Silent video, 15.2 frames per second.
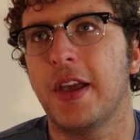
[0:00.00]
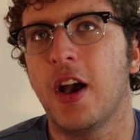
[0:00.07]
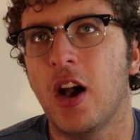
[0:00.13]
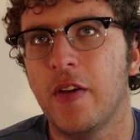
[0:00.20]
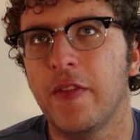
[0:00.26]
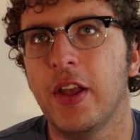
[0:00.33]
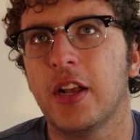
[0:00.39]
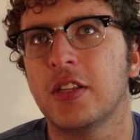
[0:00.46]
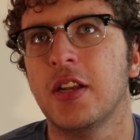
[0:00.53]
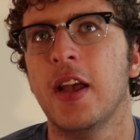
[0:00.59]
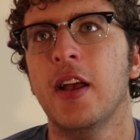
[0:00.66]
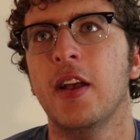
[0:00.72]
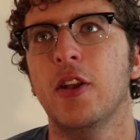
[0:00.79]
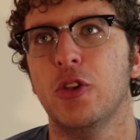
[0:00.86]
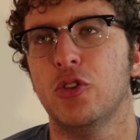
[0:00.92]
comics,
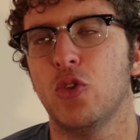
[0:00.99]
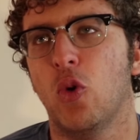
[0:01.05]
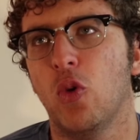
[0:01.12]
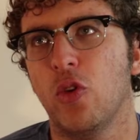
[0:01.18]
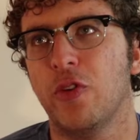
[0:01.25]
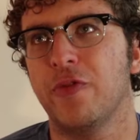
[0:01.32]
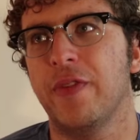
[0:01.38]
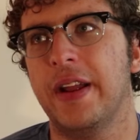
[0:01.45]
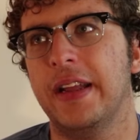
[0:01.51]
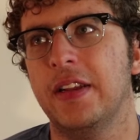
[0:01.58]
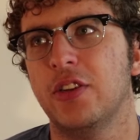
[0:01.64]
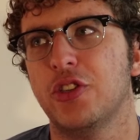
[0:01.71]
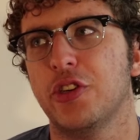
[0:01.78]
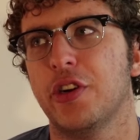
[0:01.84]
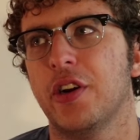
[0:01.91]
Solar
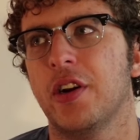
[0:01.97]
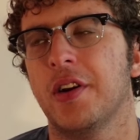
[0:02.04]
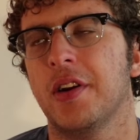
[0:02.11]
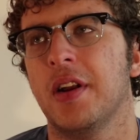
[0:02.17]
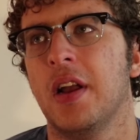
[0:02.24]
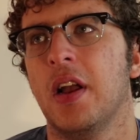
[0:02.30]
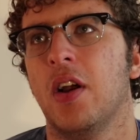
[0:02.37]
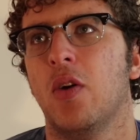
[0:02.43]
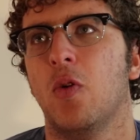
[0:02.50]
Ranger,